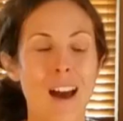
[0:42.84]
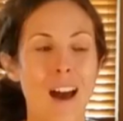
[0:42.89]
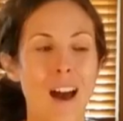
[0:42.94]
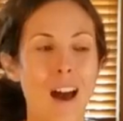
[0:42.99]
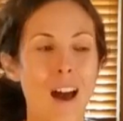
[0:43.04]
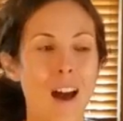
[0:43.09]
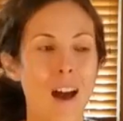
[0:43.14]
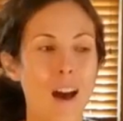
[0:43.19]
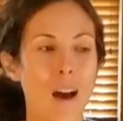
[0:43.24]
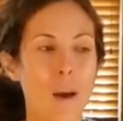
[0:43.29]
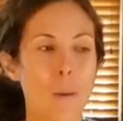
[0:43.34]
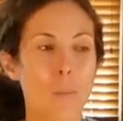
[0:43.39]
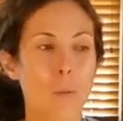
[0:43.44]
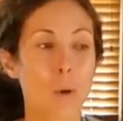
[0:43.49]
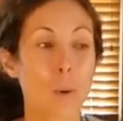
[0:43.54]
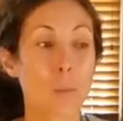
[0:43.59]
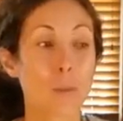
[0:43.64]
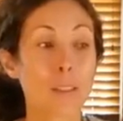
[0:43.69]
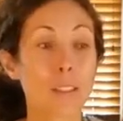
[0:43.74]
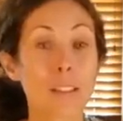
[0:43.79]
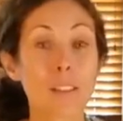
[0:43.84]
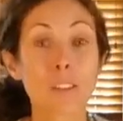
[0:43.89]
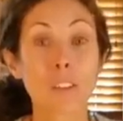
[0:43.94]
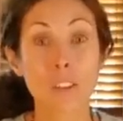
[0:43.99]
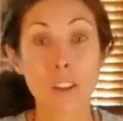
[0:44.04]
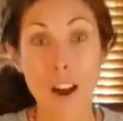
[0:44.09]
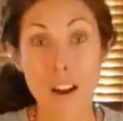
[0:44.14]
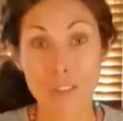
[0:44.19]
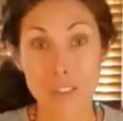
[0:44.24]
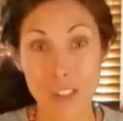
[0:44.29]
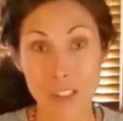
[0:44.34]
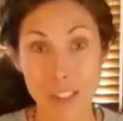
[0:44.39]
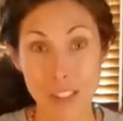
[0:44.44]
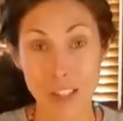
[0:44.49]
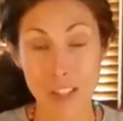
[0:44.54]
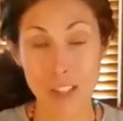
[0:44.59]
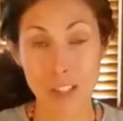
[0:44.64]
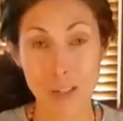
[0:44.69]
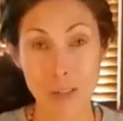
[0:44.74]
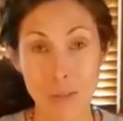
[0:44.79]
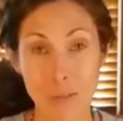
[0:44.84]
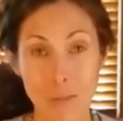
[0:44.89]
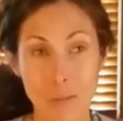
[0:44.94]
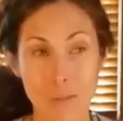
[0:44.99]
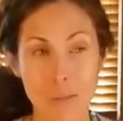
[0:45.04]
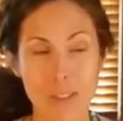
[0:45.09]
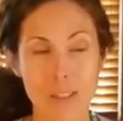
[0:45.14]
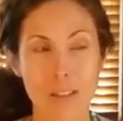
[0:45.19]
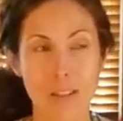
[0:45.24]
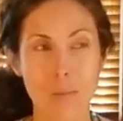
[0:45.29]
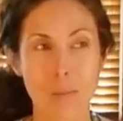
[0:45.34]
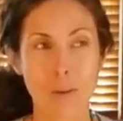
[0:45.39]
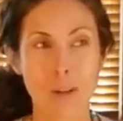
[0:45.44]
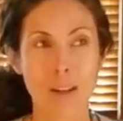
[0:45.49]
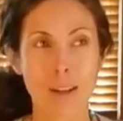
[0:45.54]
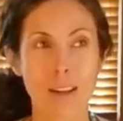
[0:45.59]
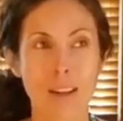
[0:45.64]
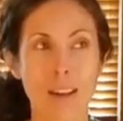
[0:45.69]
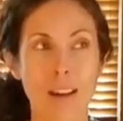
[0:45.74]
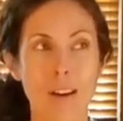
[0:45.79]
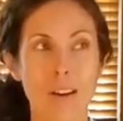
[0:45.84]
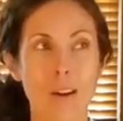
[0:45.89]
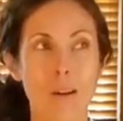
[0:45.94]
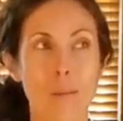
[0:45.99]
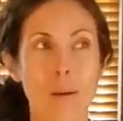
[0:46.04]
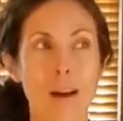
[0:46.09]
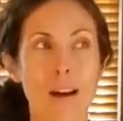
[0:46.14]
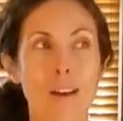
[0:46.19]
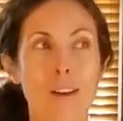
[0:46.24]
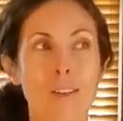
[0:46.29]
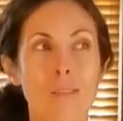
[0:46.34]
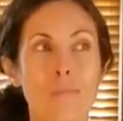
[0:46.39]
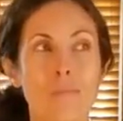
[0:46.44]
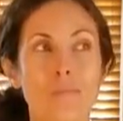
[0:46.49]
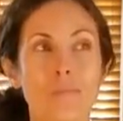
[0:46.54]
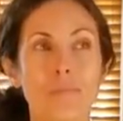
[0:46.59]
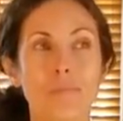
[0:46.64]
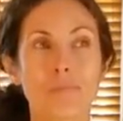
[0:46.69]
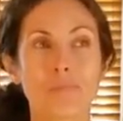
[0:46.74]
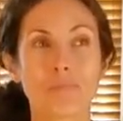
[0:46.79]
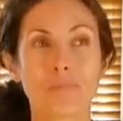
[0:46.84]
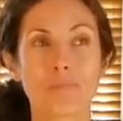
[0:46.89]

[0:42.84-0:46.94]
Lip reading: or a political conversation with someone I care about.